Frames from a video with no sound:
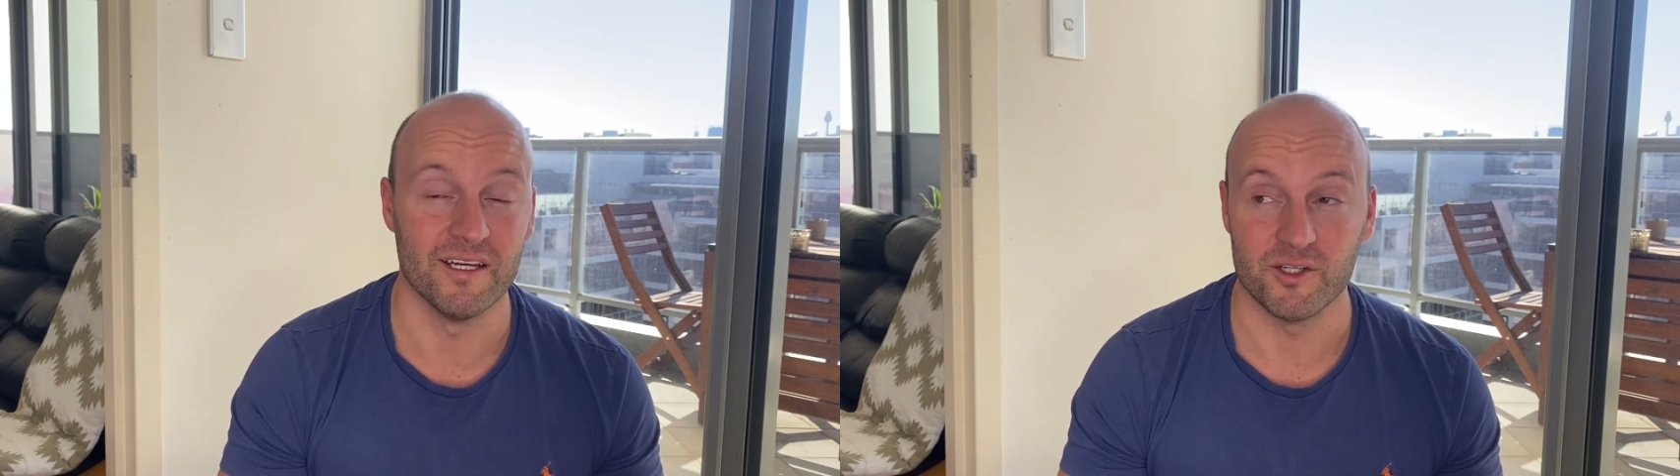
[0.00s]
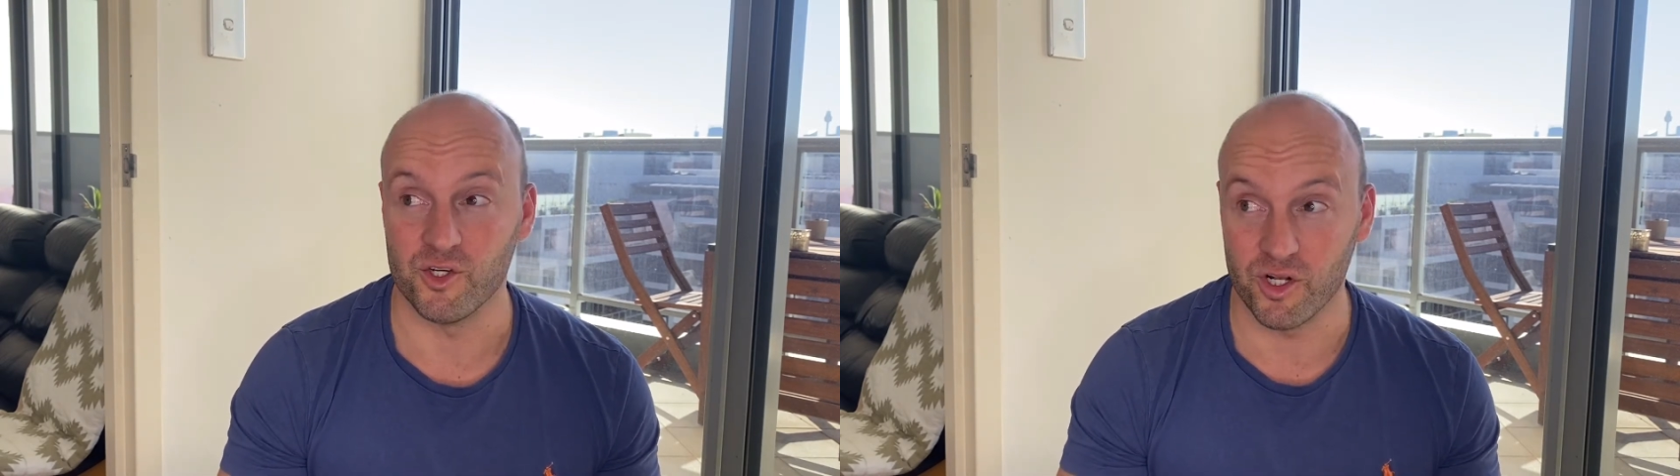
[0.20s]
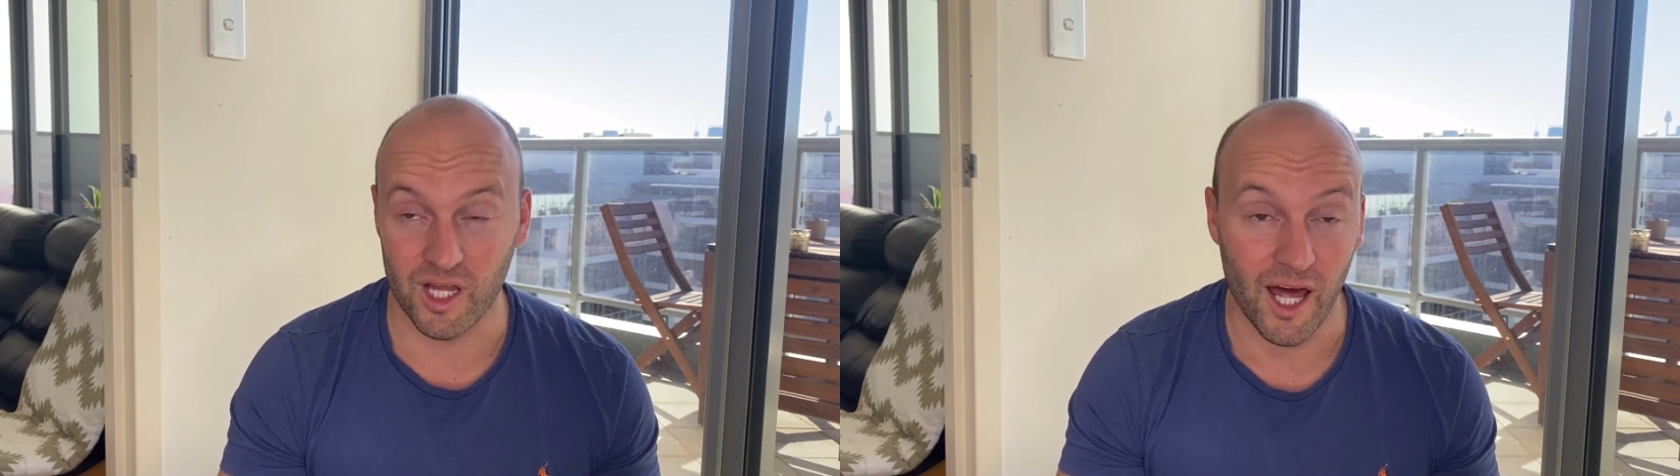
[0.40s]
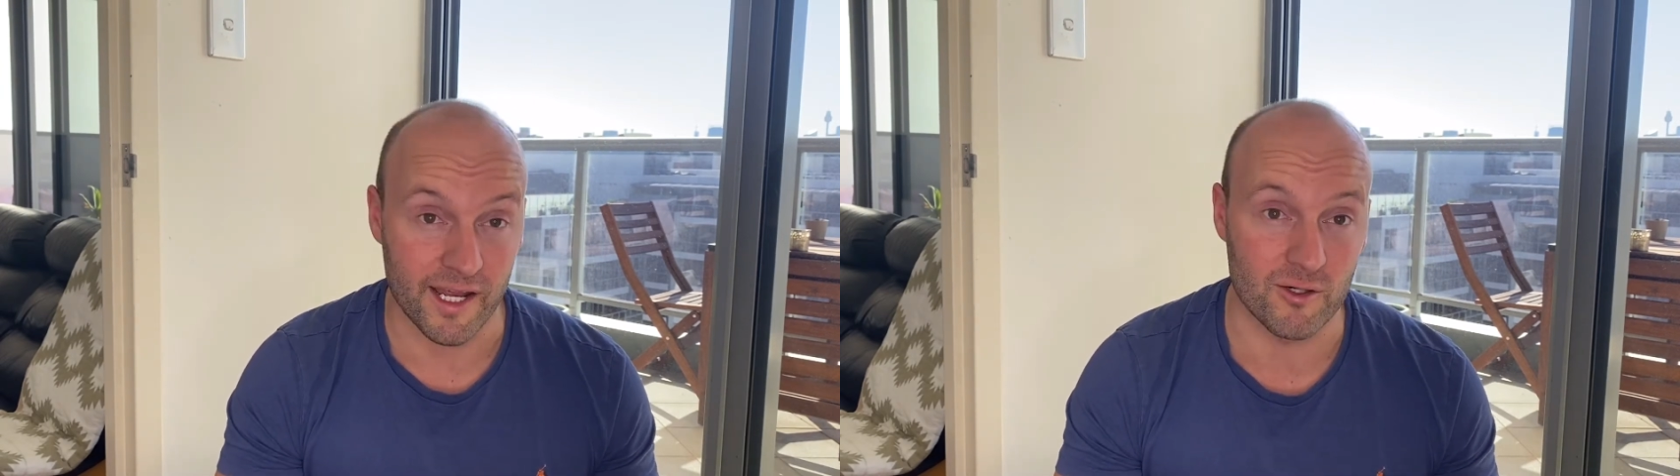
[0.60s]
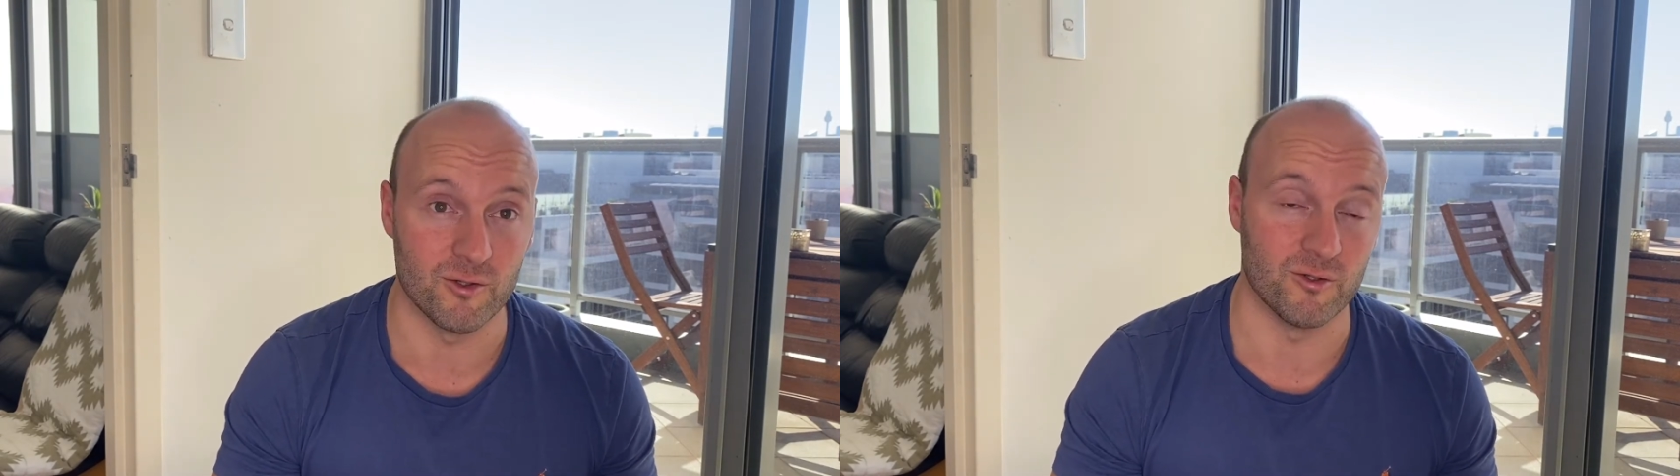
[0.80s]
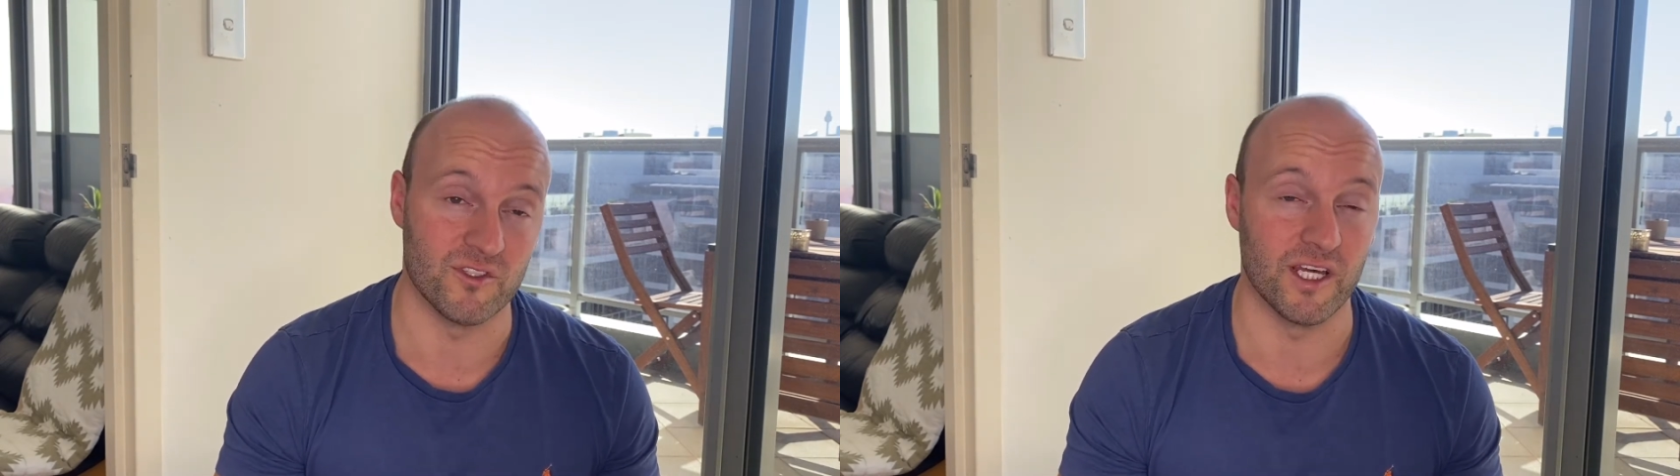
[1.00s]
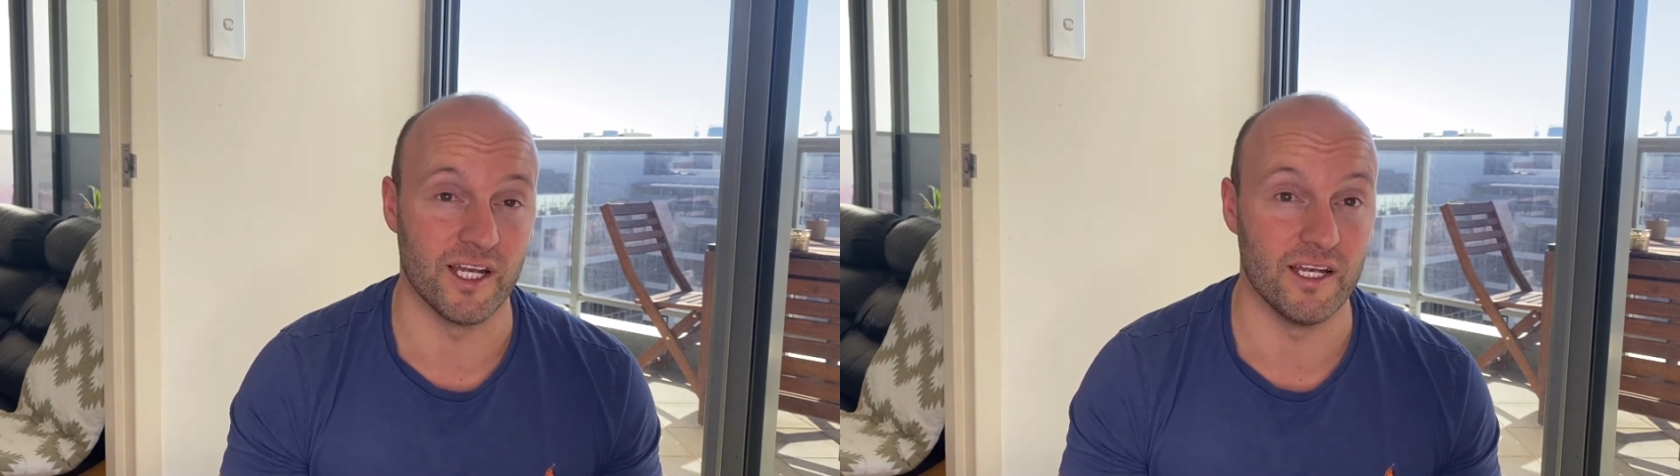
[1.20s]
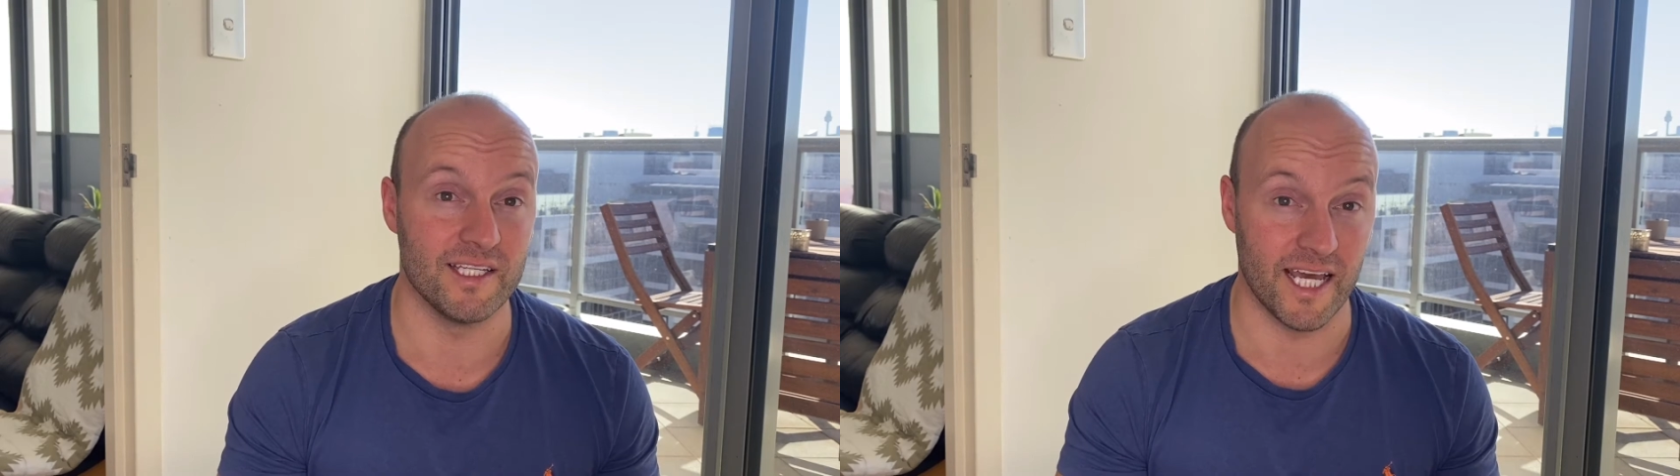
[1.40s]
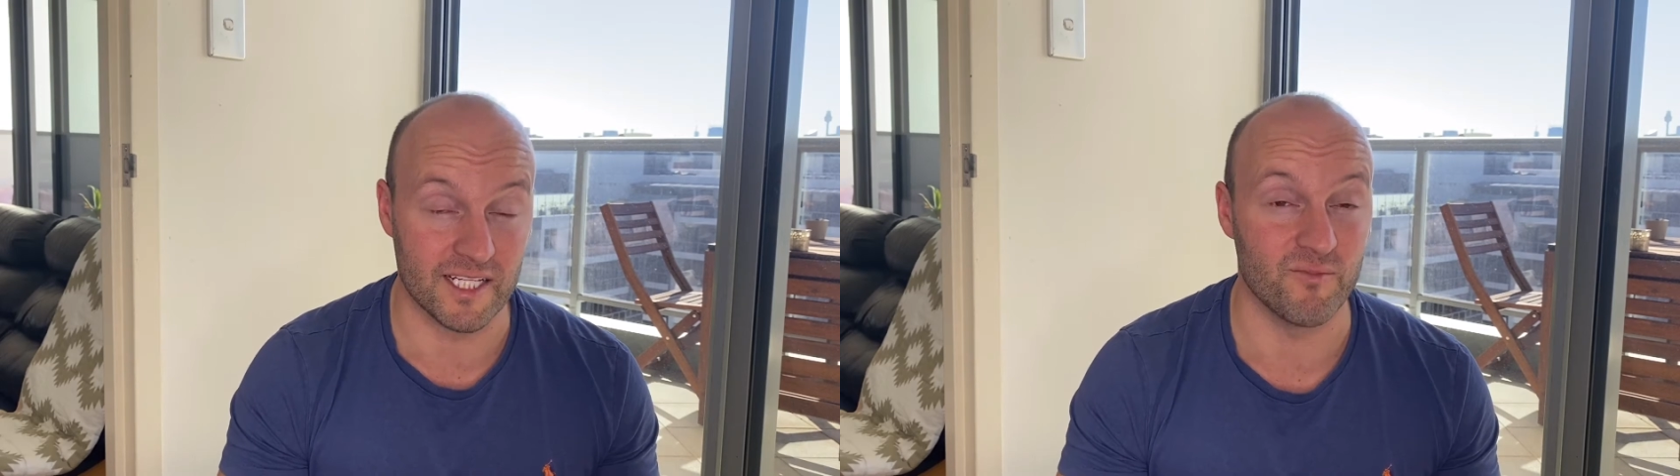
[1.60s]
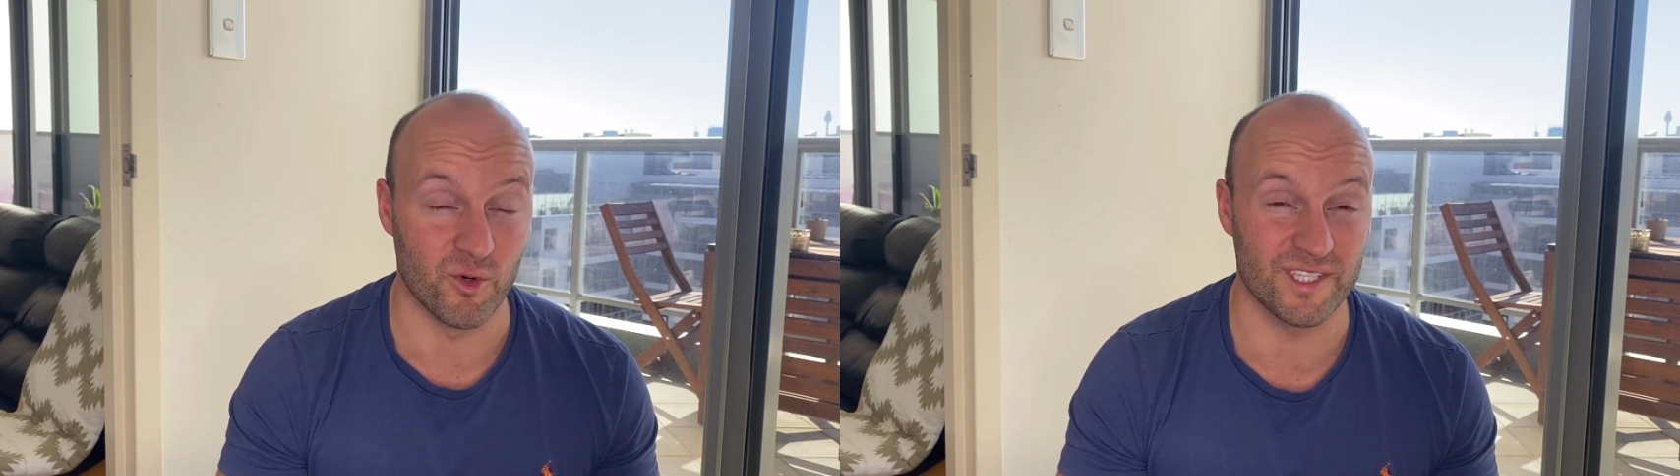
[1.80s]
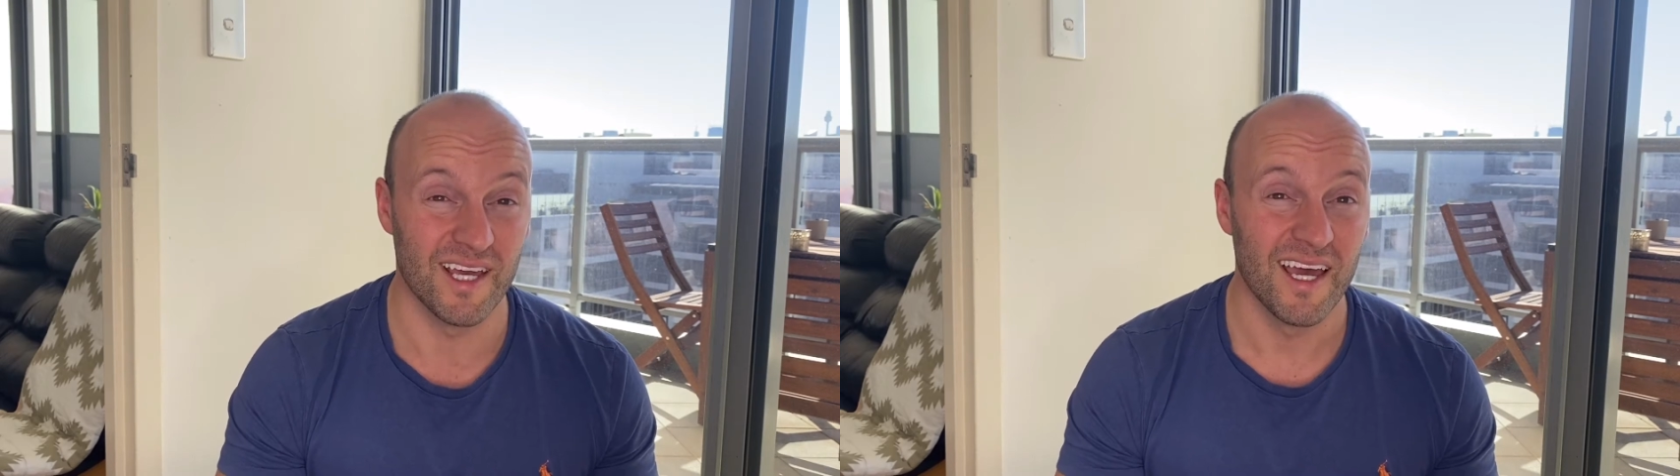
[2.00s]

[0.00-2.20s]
journal articles, and textbooks